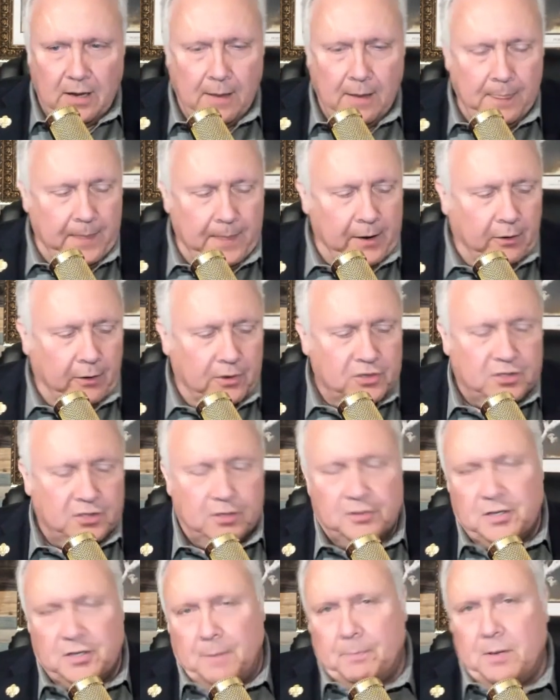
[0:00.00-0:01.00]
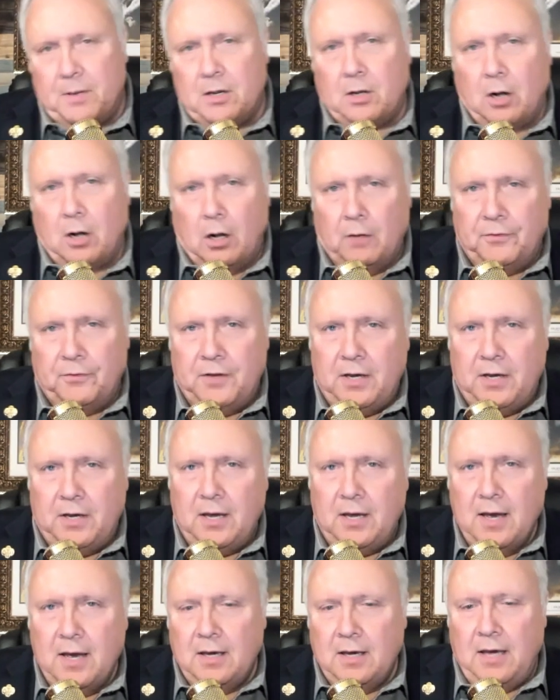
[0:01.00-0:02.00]
there is something called the
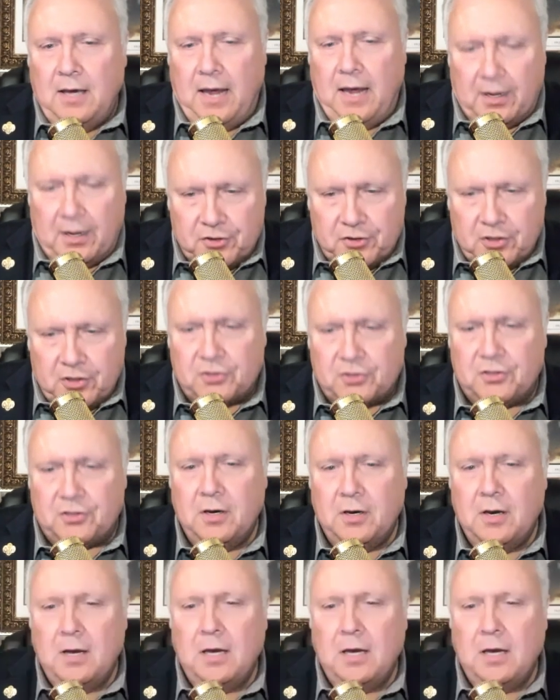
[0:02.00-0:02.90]
Kansas